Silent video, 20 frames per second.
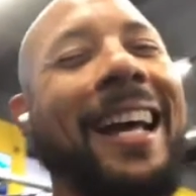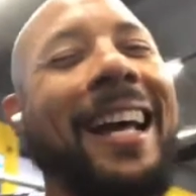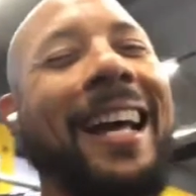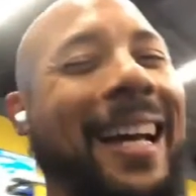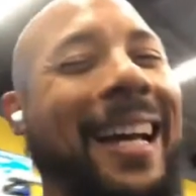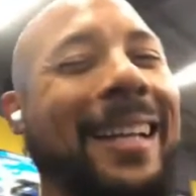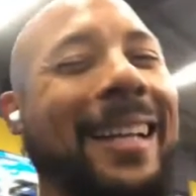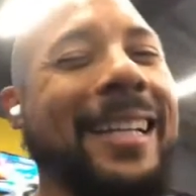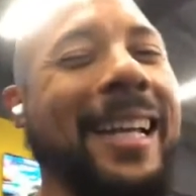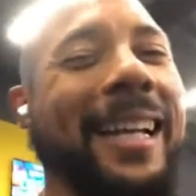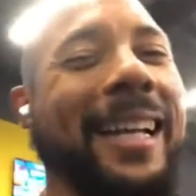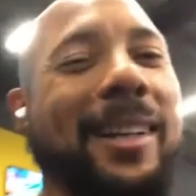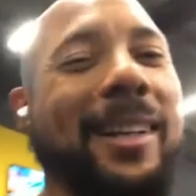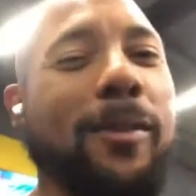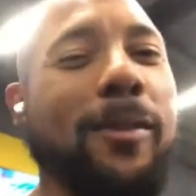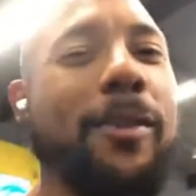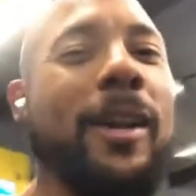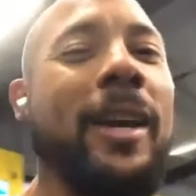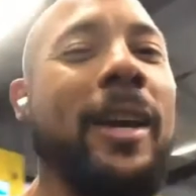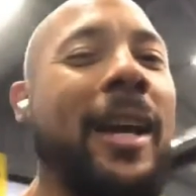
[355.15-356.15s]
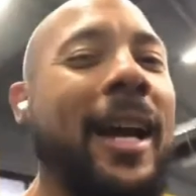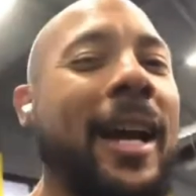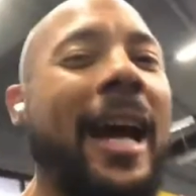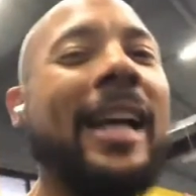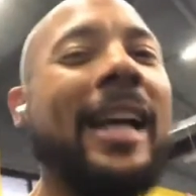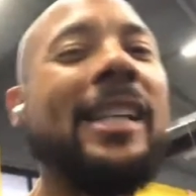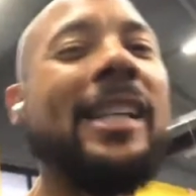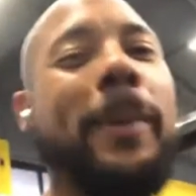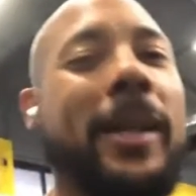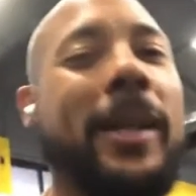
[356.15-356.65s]
to add that negative
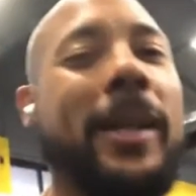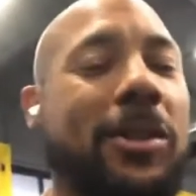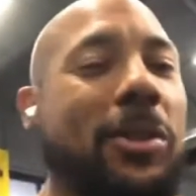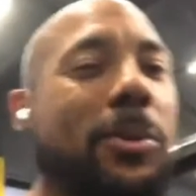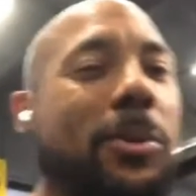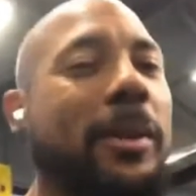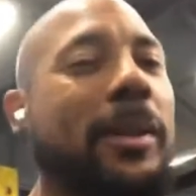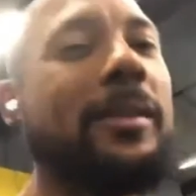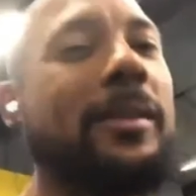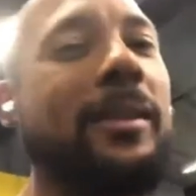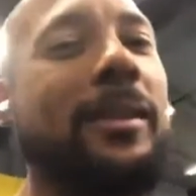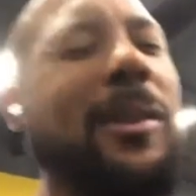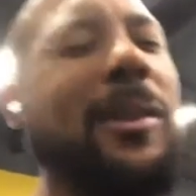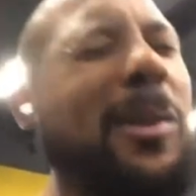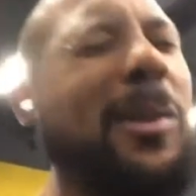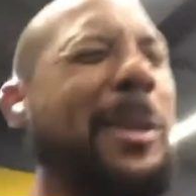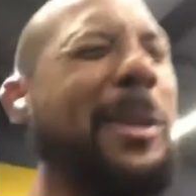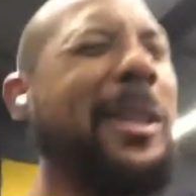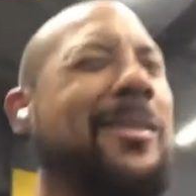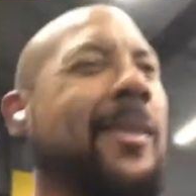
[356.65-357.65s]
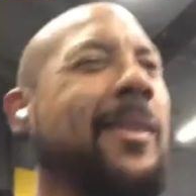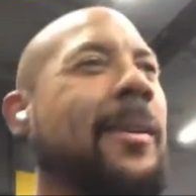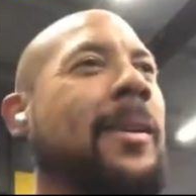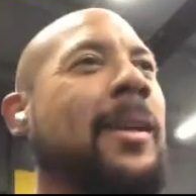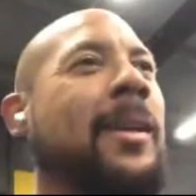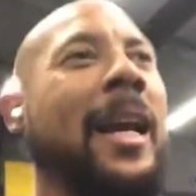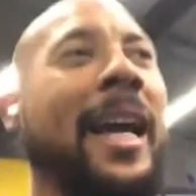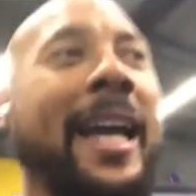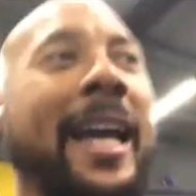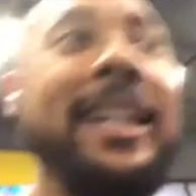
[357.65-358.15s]
aspect to it? You know what I mean?
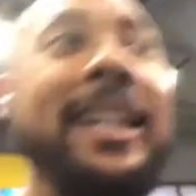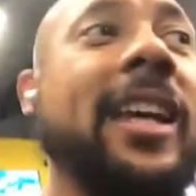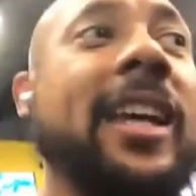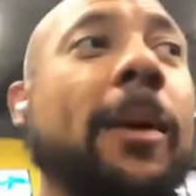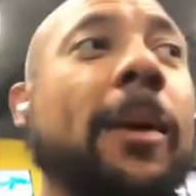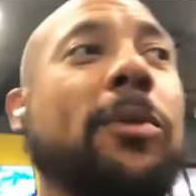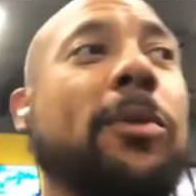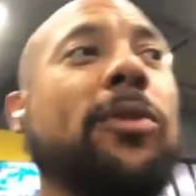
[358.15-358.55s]
And it